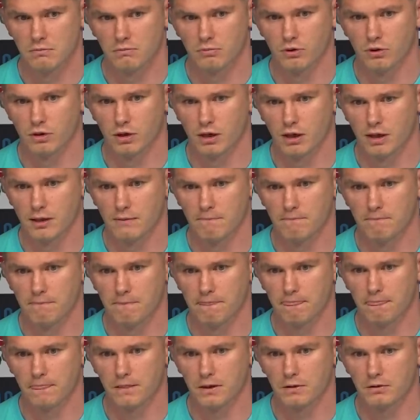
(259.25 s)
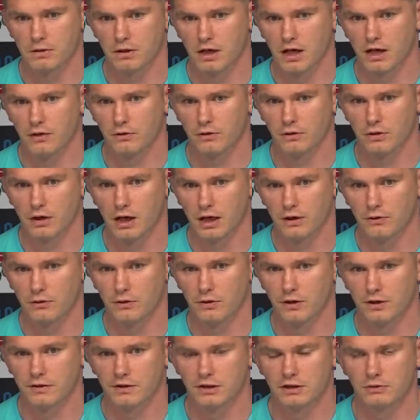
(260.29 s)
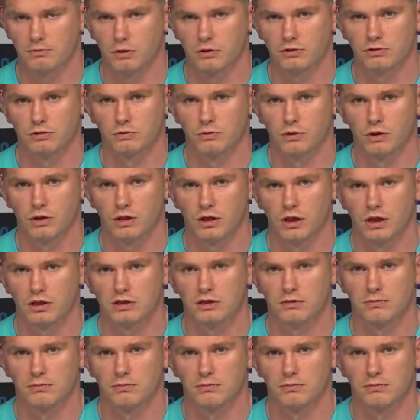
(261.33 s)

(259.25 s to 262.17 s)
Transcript: But I know that these boys will work hard